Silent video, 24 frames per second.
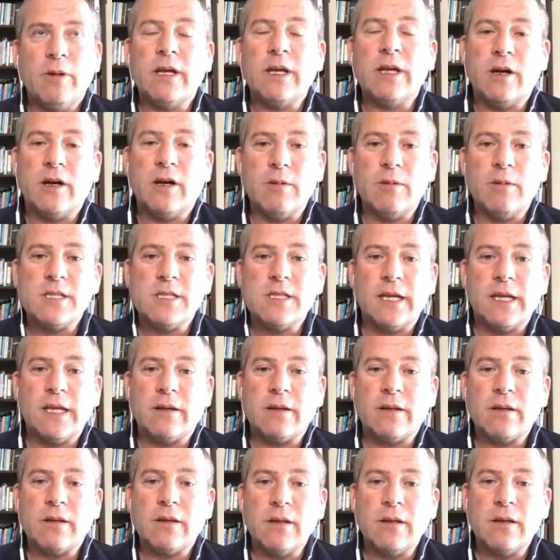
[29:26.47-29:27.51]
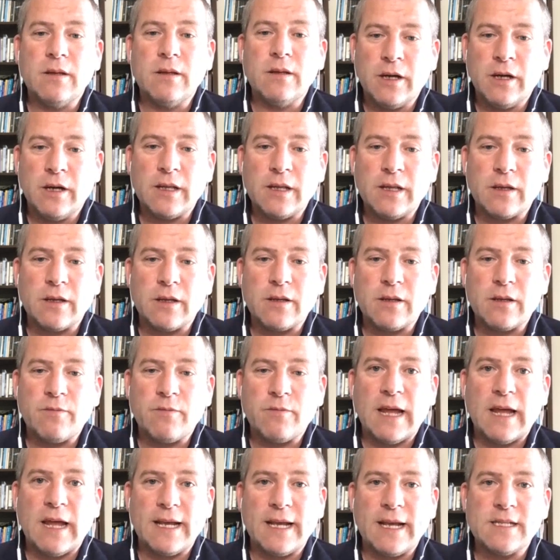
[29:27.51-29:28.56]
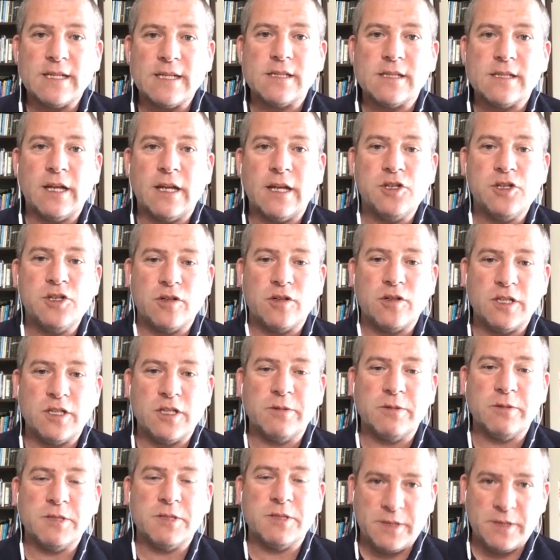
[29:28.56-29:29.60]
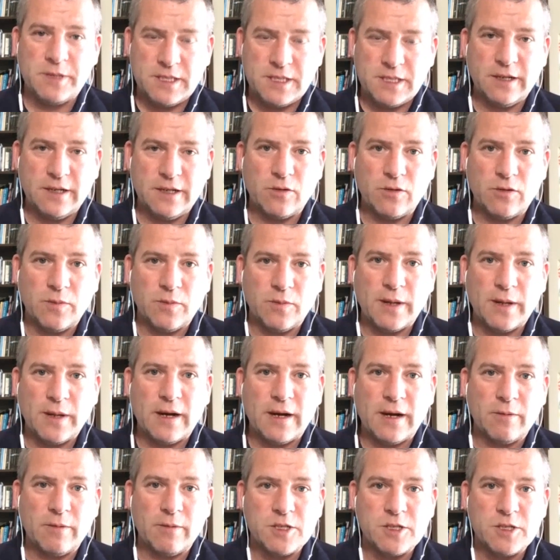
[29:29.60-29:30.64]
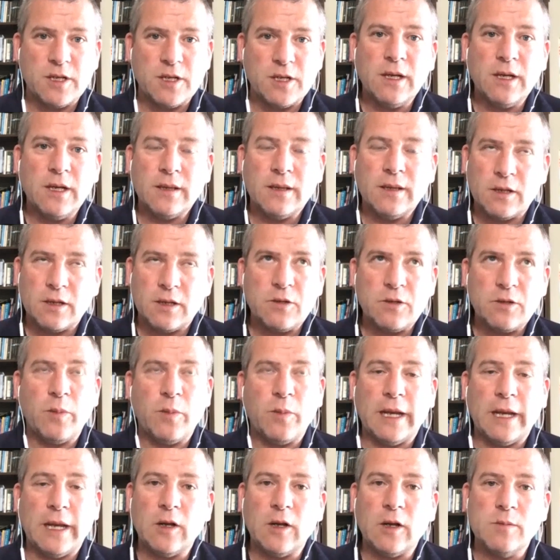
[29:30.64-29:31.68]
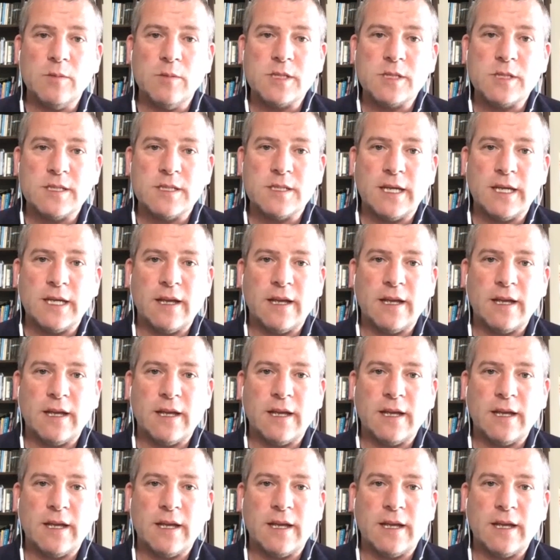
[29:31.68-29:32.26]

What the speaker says: we can always say that the Gaeltacht flags and jersey was to be seen in Croke Park, which not too many clubs can